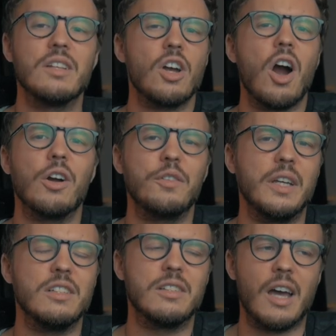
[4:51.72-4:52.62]
it's a hard
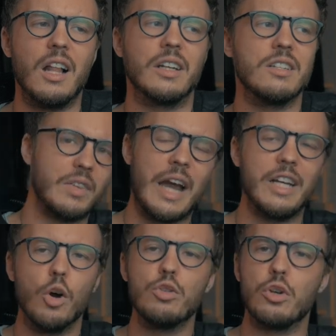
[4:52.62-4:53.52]
thing to tell, because I
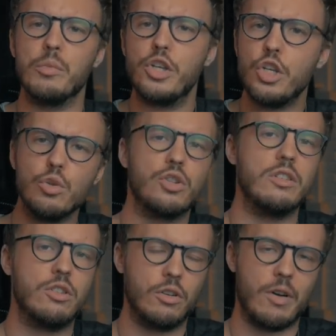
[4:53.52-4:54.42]
know some huge
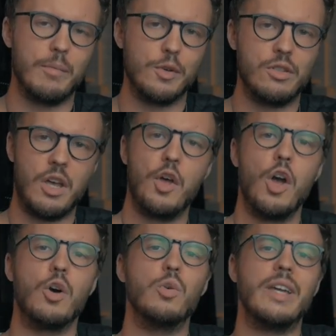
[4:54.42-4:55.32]
Instagrammers
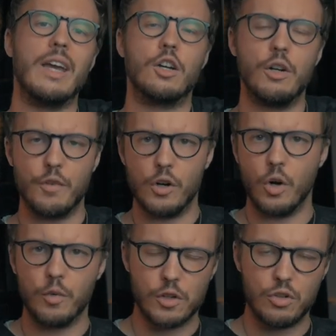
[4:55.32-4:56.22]
who can't convert
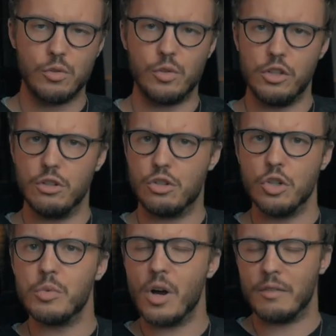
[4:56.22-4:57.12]
over to
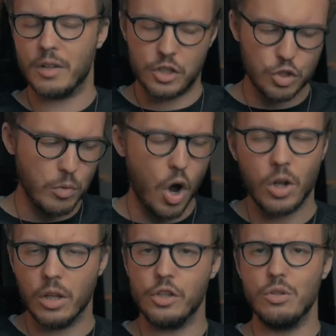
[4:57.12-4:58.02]
YouTube, who have like
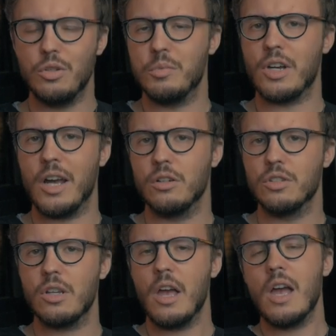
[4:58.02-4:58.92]
small YouTube
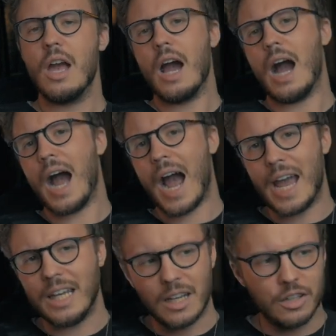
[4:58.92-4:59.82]
channels.
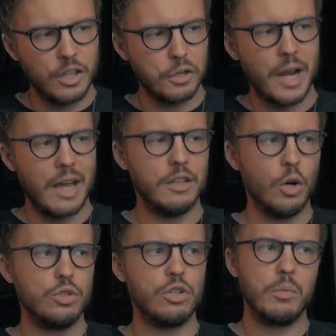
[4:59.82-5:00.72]
I, on the other hand,
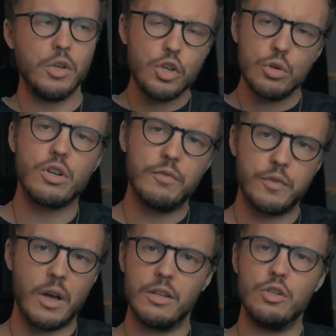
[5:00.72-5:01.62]
know some huge inf
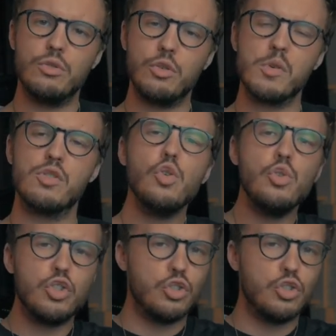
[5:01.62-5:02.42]
uh, YouTubers who